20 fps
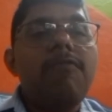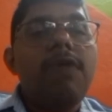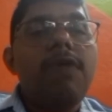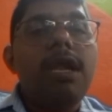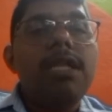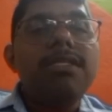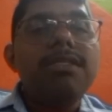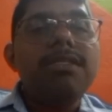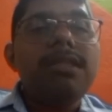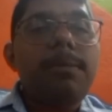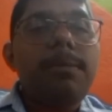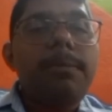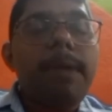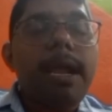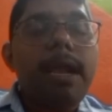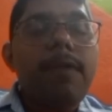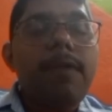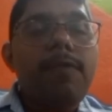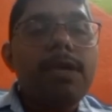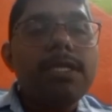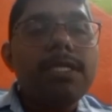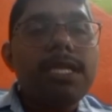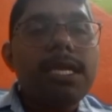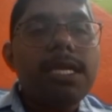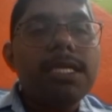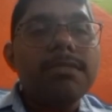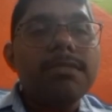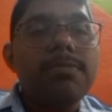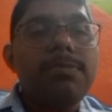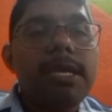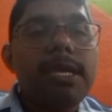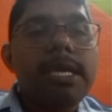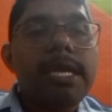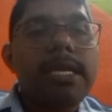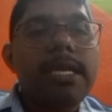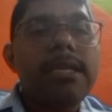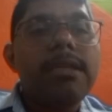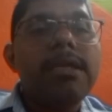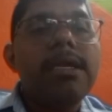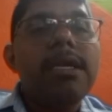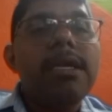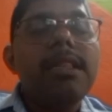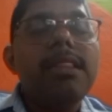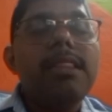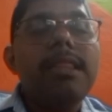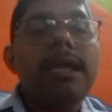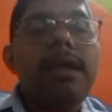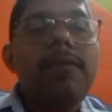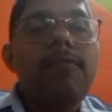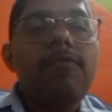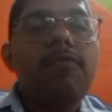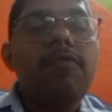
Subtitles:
Once the manufacturing is begin, then